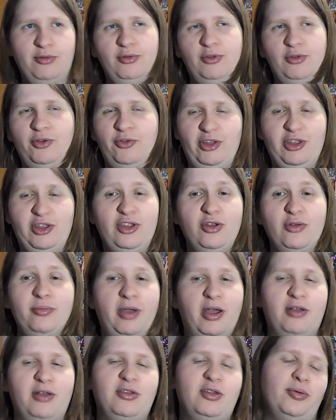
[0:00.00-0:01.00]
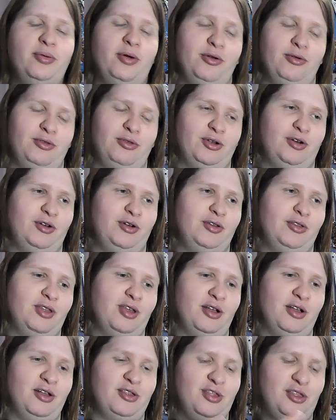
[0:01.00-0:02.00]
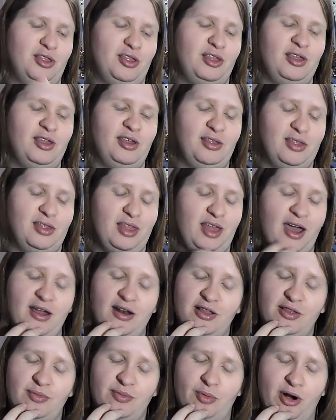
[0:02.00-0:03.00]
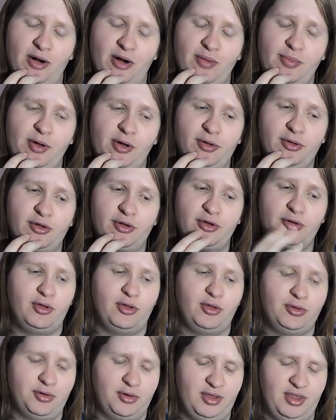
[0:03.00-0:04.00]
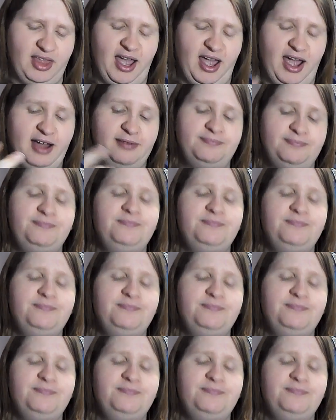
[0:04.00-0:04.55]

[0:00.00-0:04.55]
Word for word: Luffy's new bounty poster and such and sees that, his wanted poster. So there's that.